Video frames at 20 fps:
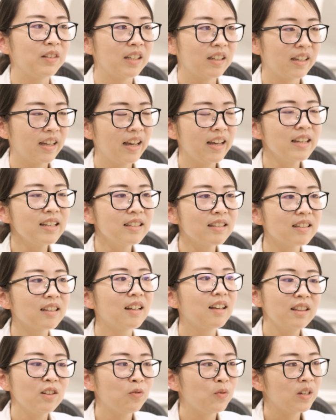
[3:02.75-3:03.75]
the case.
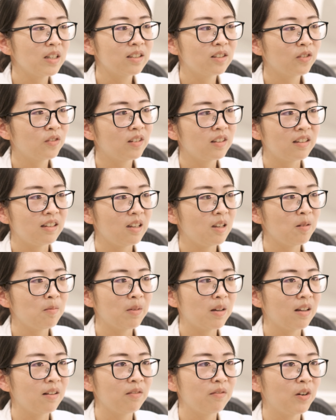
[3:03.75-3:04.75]
And the rest of the team
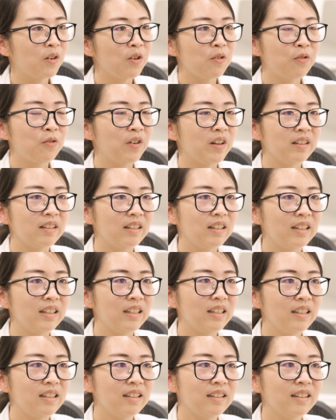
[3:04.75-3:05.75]
are very
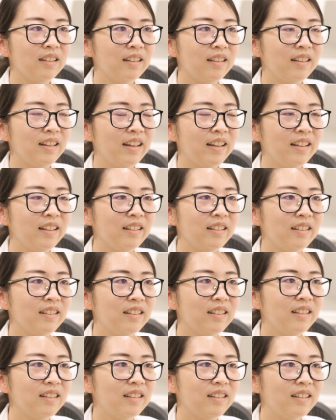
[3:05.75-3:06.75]
friendly. And then,
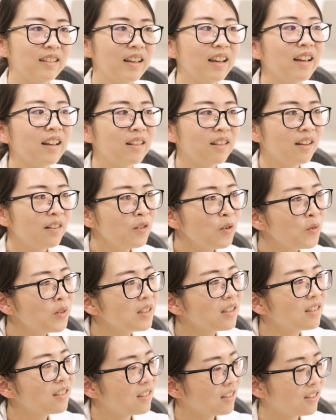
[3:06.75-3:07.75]
and
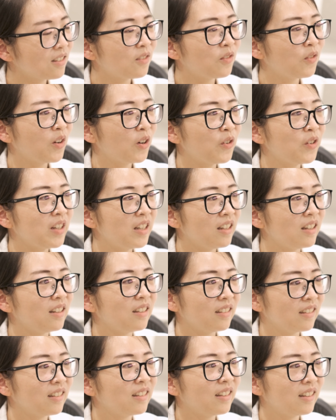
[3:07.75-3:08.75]
everyone is just very
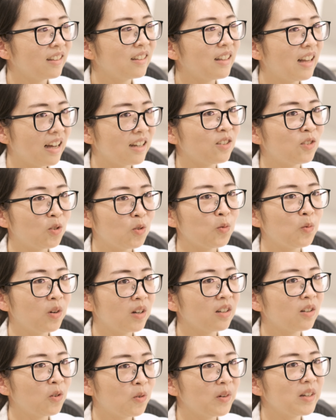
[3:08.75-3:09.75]
nice to
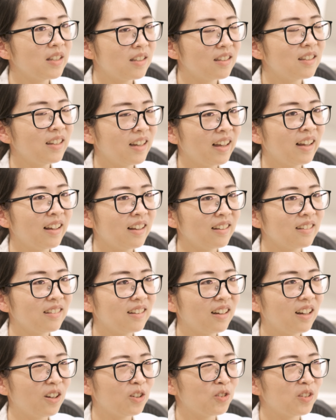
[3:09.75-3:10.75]
work with.
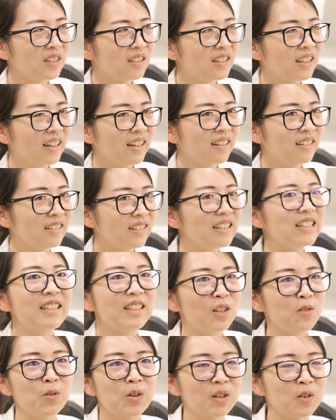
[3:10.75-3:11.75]
I should say,
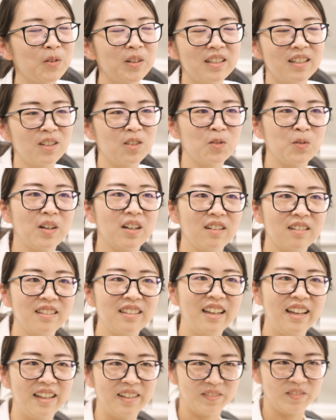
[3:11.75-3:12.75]
easy work with as well.
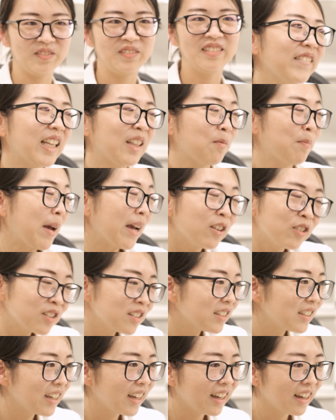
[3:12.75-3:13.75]
And the
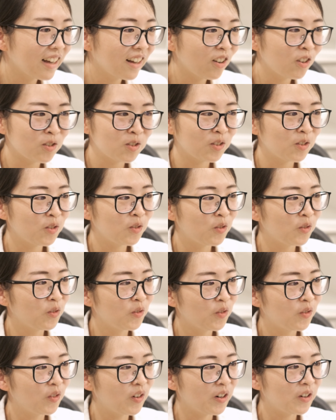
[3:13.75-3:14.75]
patients here are also
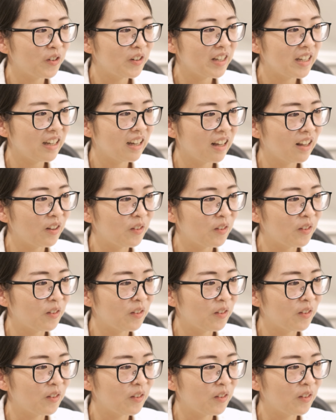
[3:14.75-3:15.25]
very